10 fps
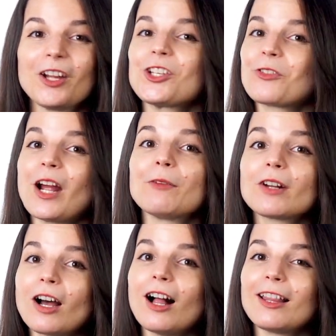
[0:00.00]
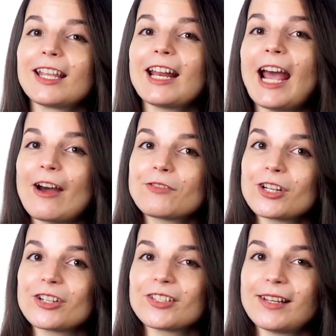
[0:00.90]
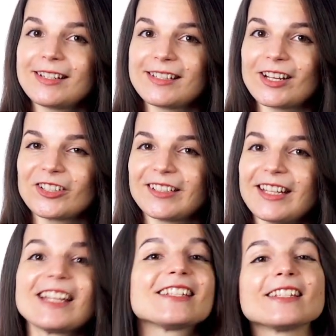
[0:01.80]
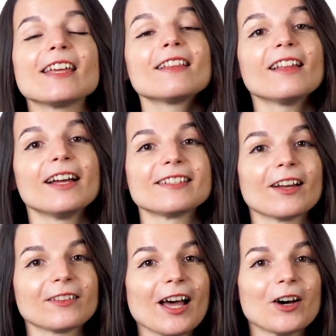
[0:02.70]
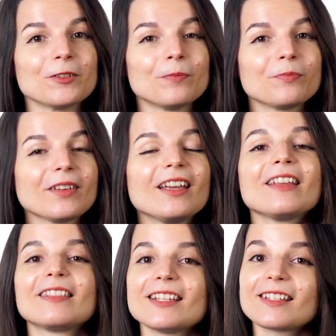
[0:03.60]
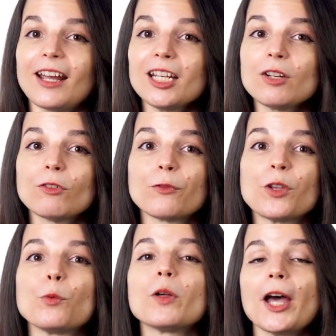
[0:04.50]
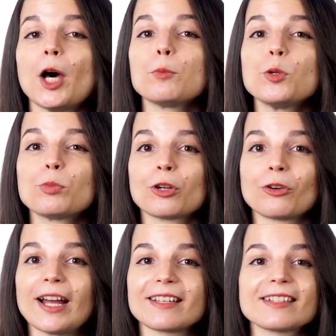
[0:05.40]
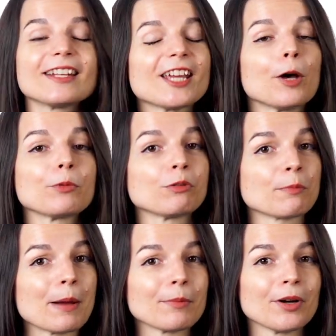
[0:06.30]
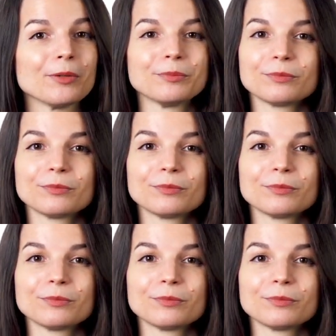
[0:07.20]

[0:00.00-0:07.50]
Try recalling it after your study session and say the lines out loud. This kind of review will help you progress and help you remember.